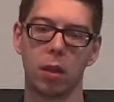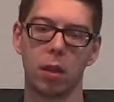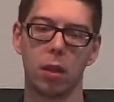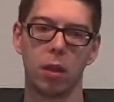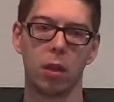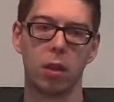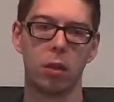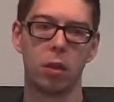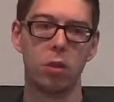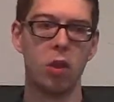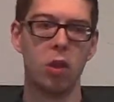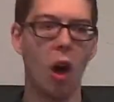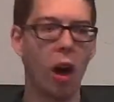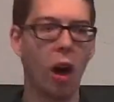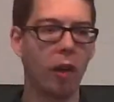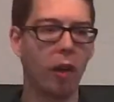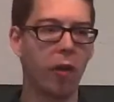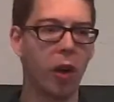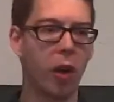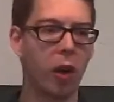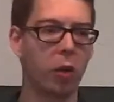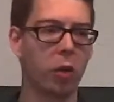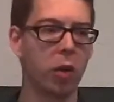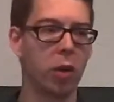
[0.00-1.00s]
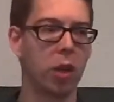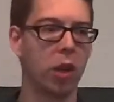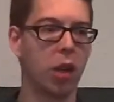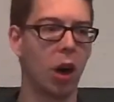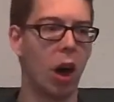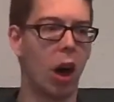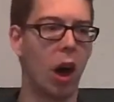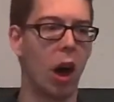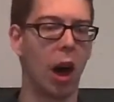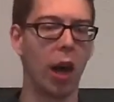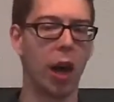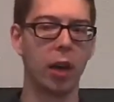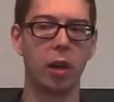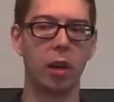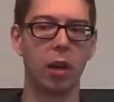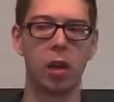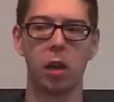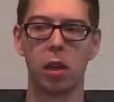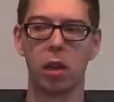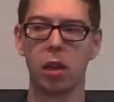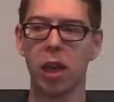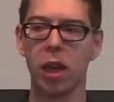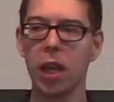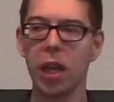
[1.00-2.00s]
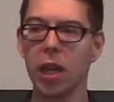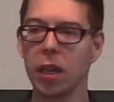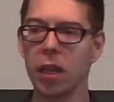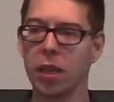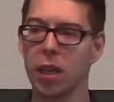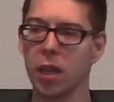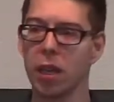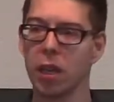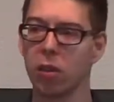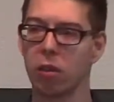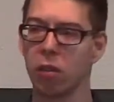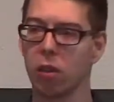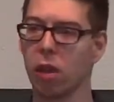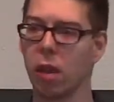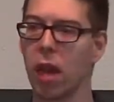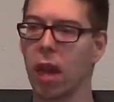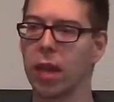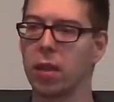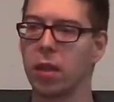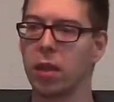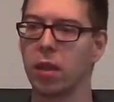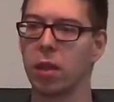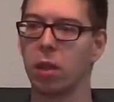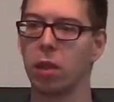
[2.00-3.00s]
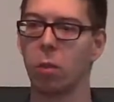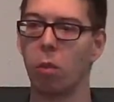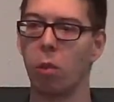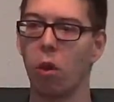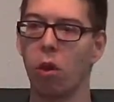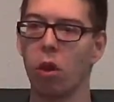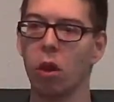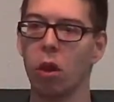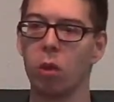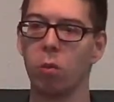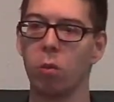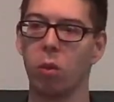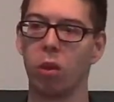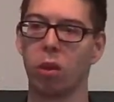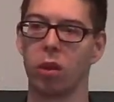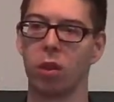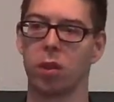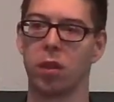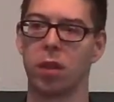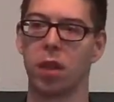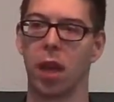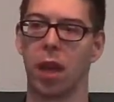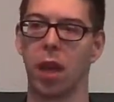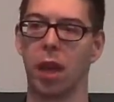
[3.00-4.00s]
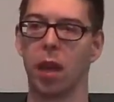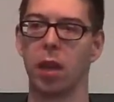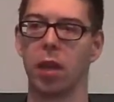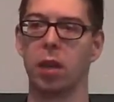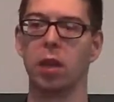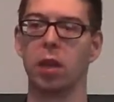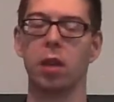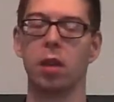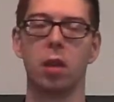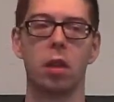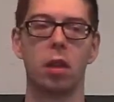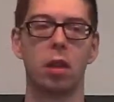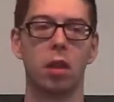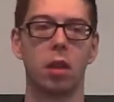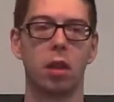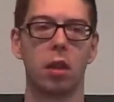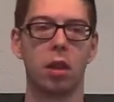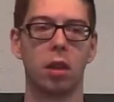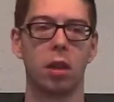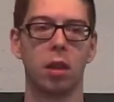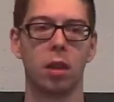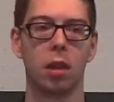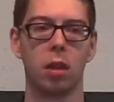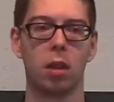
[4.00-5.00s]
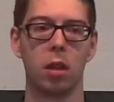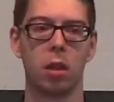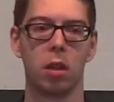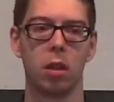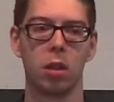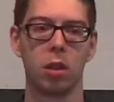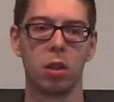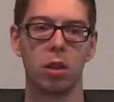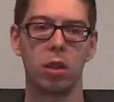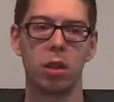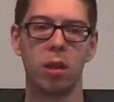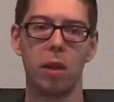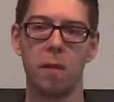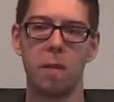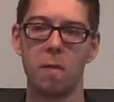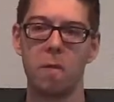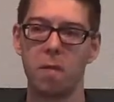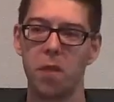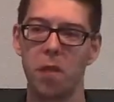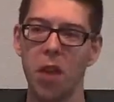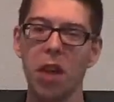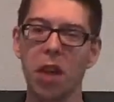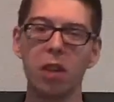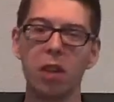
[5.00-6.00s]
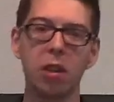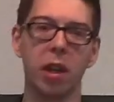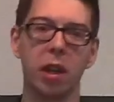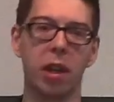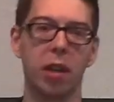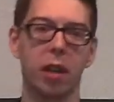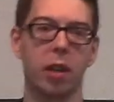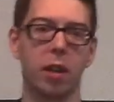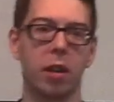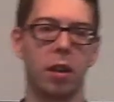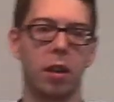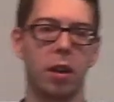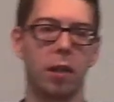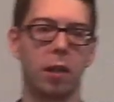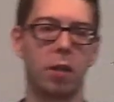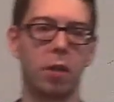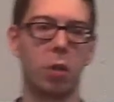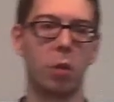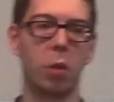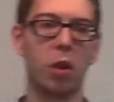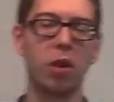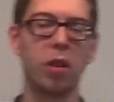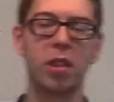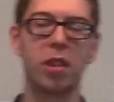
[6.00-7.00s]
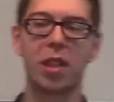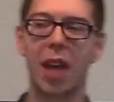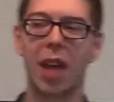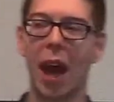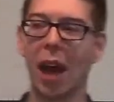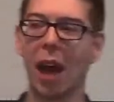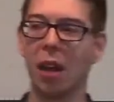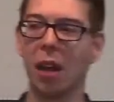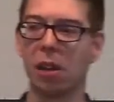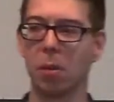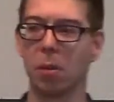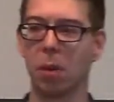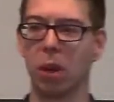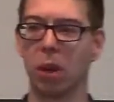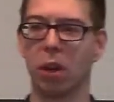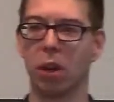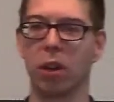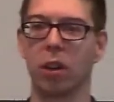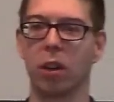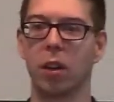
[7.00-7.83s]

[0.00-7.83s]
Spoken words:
Not following God, leading the Israelites into more and more sin, just a villain of the worst caliber.